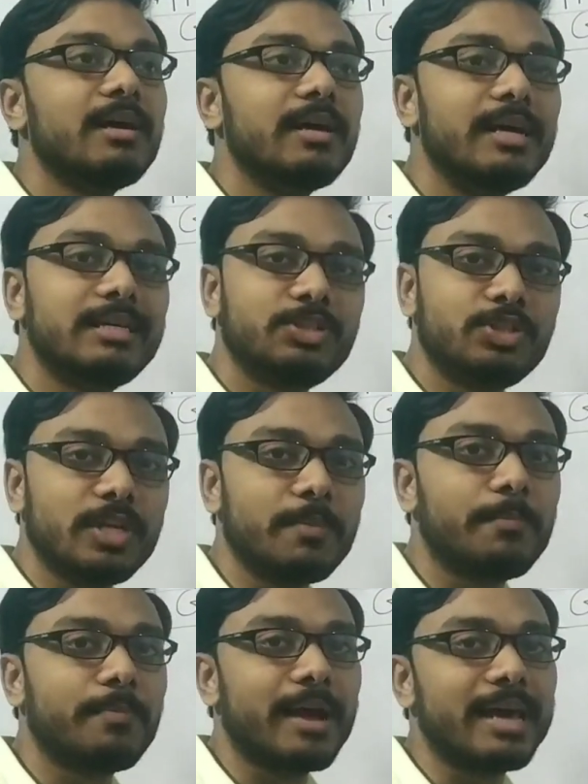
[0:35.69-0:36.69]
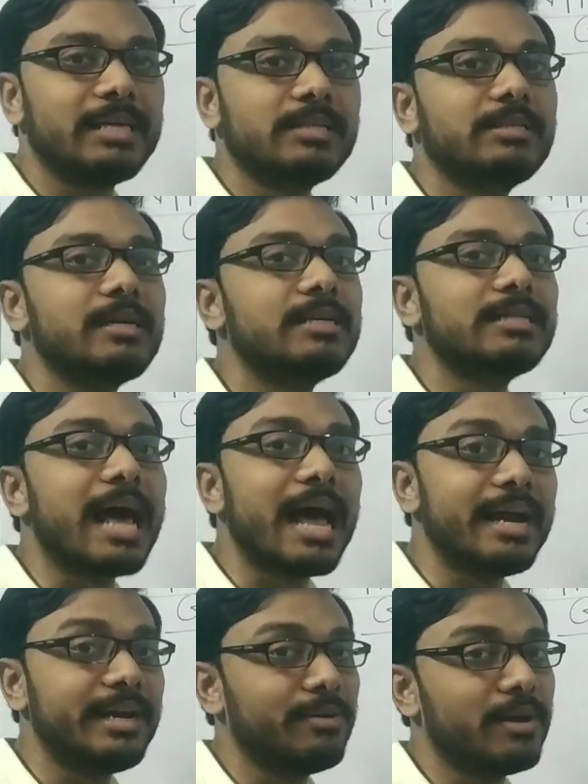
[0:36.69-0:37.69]
its cheap price, its
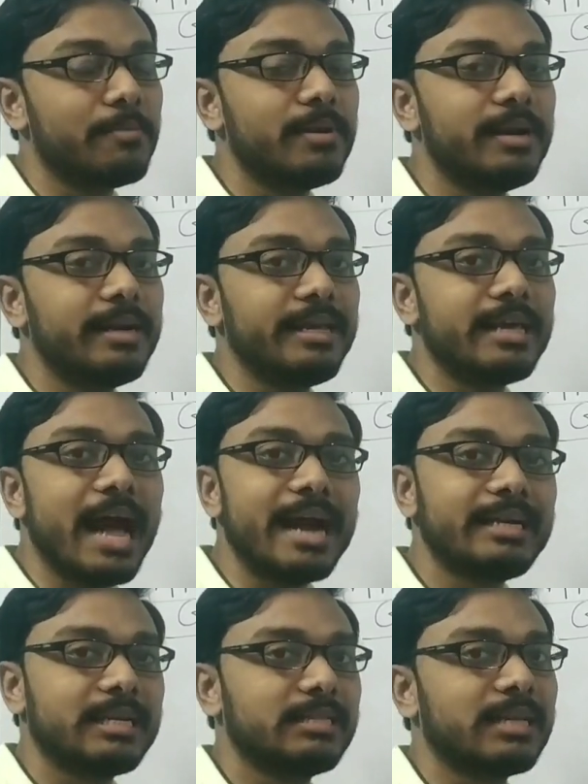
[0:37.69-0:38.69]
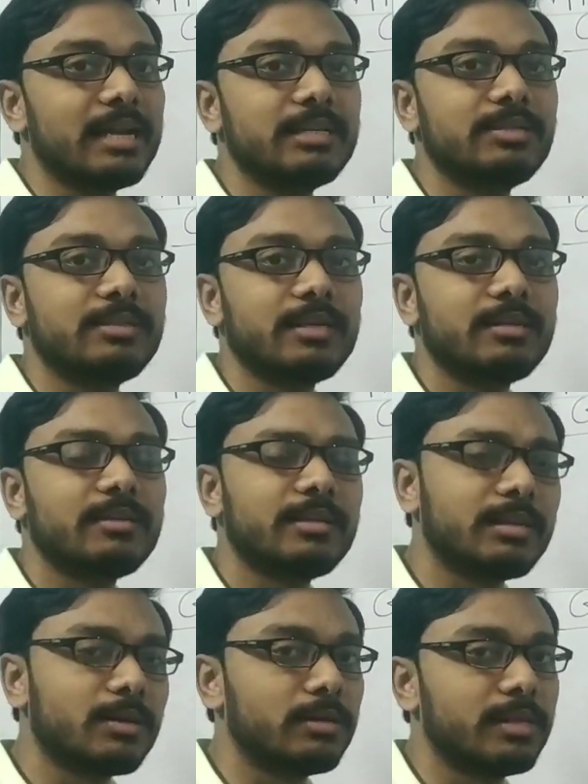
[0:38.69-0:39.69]
high durability, high tensile strength,
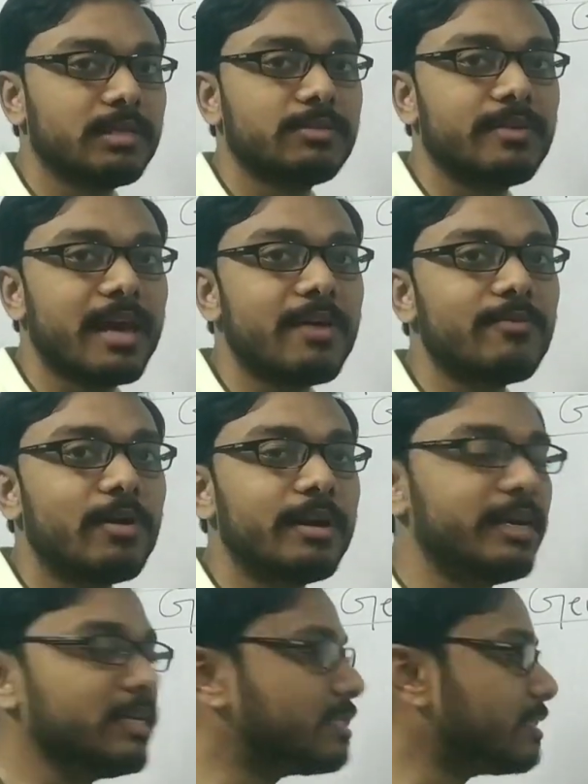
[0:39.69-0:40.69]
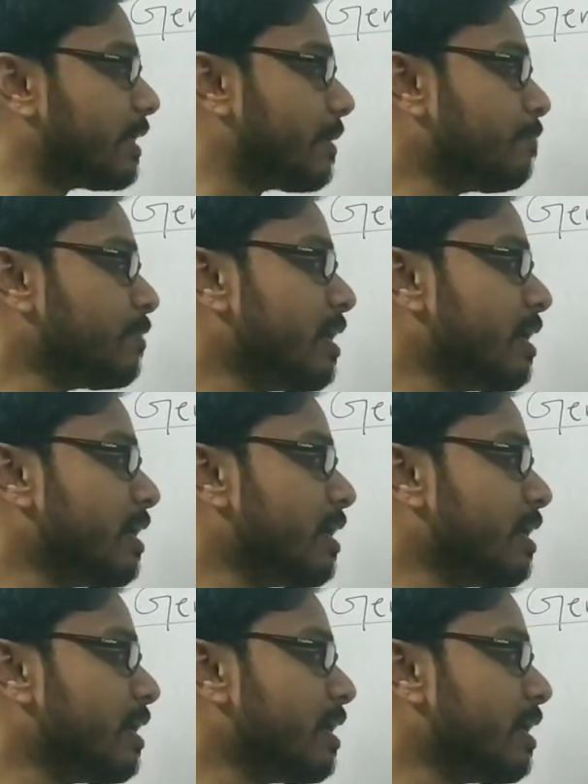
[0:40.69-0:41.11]
that all things we have already seen.